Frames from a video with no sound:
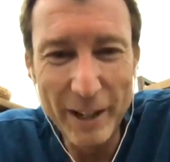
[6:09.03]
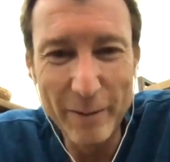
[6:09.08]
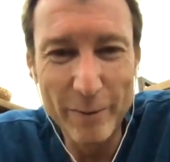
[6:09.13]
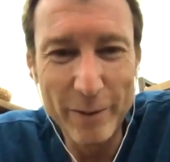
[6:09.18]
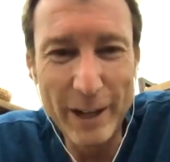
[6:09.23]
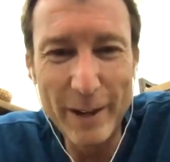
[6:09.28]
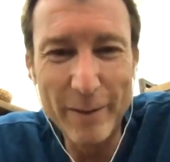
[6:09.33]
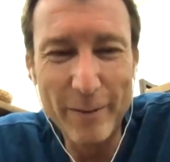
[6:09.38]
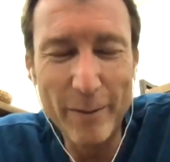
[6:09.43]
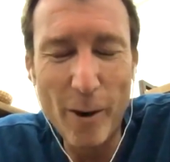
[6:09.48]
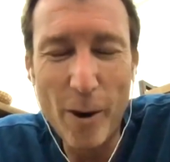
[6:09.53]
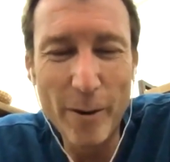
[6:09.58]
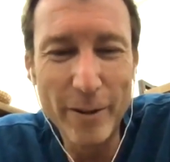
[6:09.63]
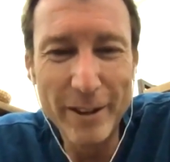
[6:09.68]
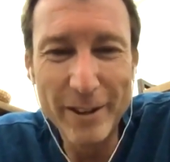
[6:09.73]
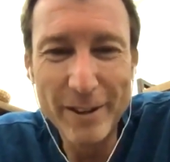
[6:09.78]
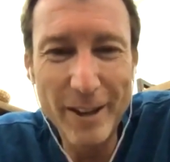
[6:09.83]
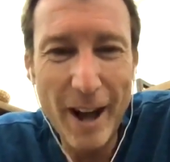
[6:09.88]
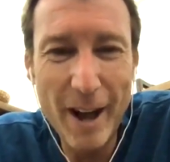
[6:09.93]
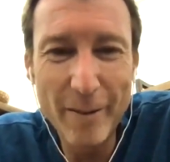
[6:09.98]
If if
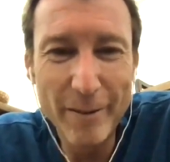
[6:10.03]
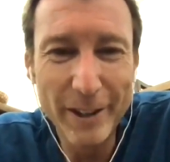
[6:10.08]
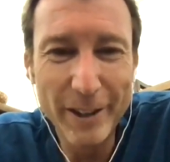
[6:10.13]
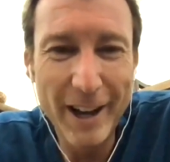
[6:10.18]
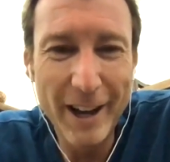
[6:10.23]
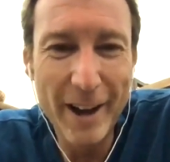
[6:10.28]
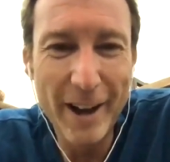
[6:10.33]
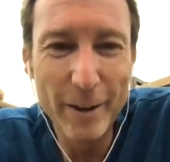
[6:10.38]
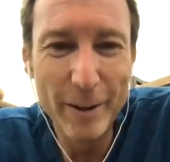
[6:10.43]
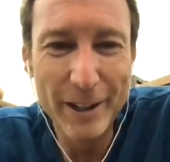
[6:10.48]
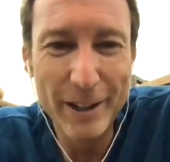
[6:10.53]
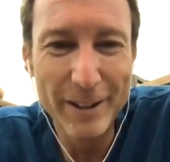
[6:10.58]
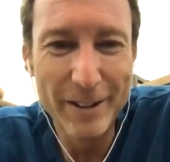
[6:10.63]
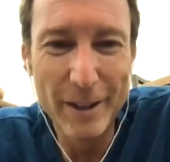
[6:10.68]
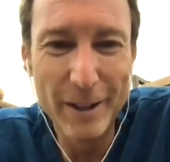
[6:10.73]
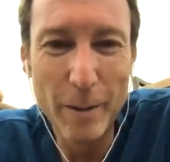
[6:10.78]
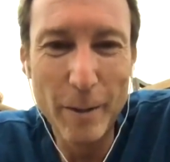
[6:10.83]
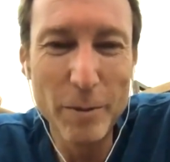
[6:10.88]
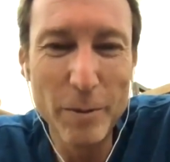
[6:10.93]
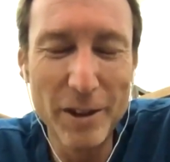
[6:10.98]
all this avocado
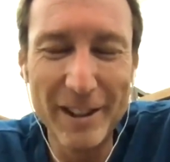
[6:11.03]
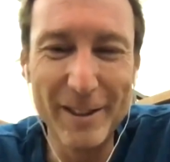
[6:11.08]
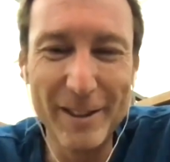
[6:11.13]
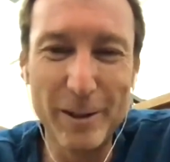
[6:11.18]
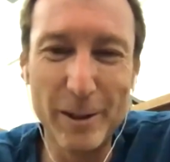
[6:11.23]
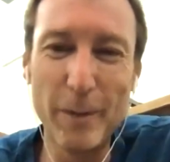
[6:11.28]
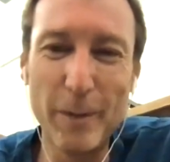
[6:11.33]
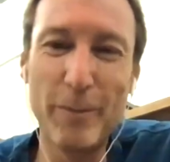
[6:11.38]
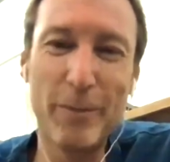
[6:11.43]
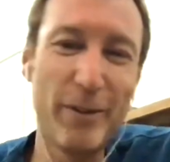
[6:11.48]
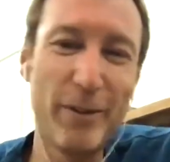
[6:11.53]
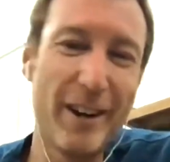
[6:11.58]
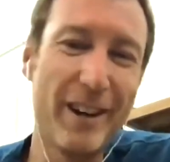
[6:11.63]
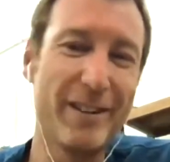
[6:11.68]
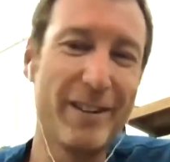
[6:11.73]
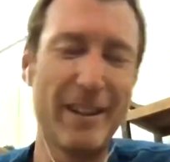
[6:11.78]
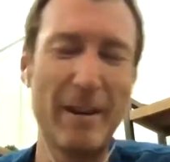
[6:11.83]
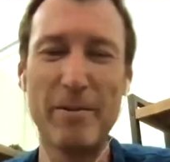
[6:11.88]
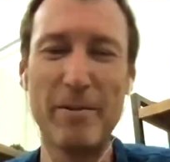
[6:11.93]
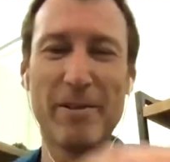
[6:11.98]
consumption is good for
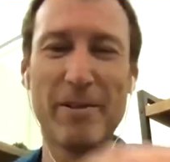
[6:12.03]
us.